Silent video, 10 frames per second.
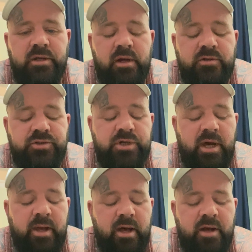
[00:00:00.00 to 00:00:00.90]
a,
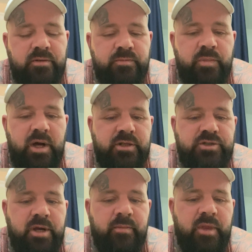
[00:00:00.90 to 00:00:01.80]
a, a
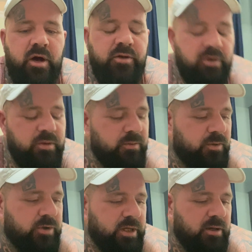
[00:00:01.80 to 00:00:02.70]
gym that I knew
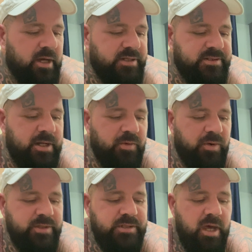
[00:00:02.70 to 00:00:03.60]
he could get
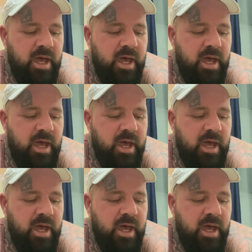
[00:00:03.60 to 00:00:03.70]
steroids,